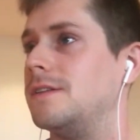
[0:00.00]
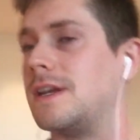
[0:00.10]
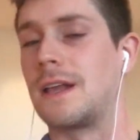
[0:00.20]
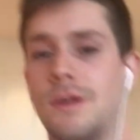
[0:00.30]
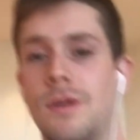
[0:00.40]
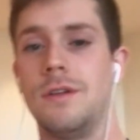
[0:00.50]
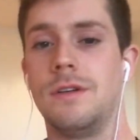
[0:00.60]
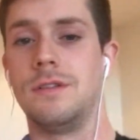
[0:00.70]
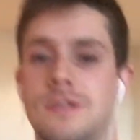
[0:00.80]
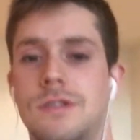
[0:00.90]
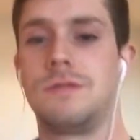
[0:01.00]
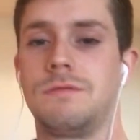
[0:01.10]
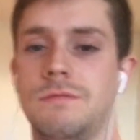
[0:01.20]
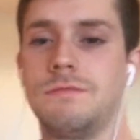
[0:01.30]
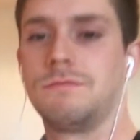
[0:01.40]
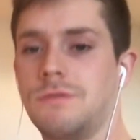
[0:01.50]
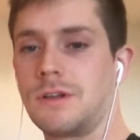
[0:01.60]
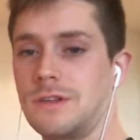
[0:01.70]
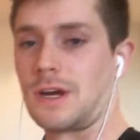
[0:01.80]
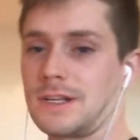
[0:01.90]
downloaded
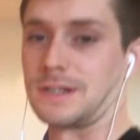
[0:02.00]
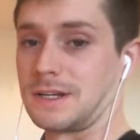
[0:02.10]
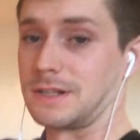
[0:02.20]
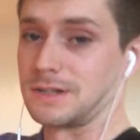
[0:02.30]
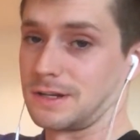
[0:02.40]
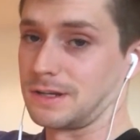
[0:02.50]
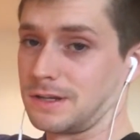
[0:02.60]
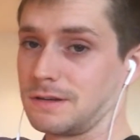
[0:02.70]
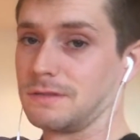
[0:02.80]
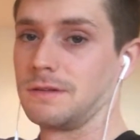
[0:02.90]
concisely into